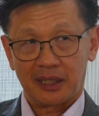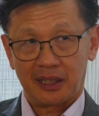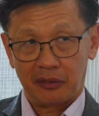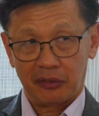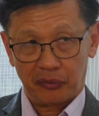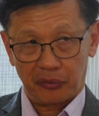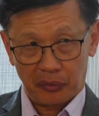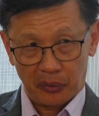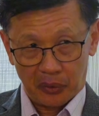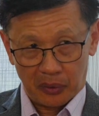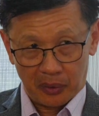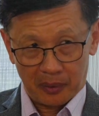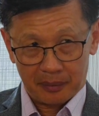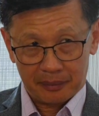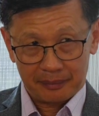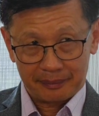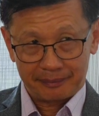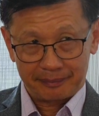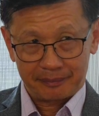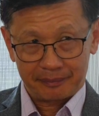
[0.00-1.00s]
for,
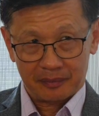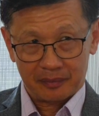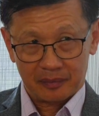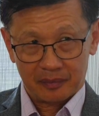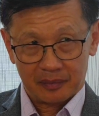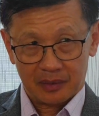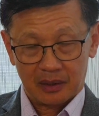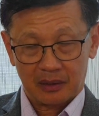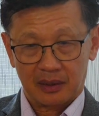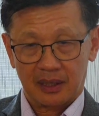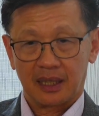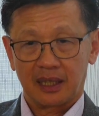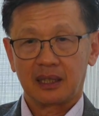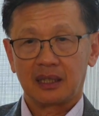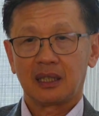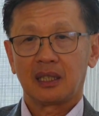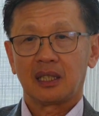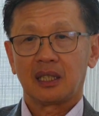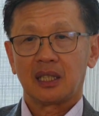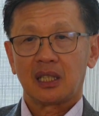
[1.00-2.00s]
okay?
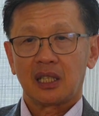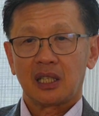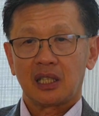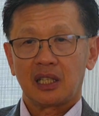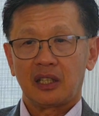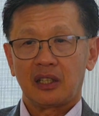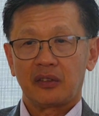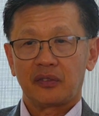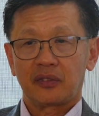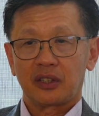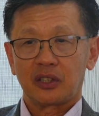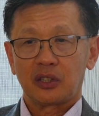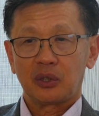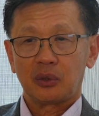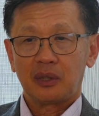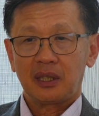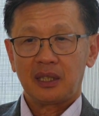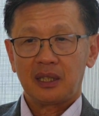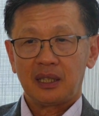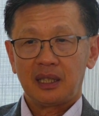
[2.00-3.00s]
If the
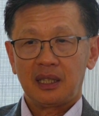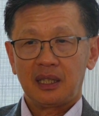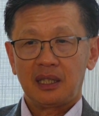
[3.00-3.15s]
UAE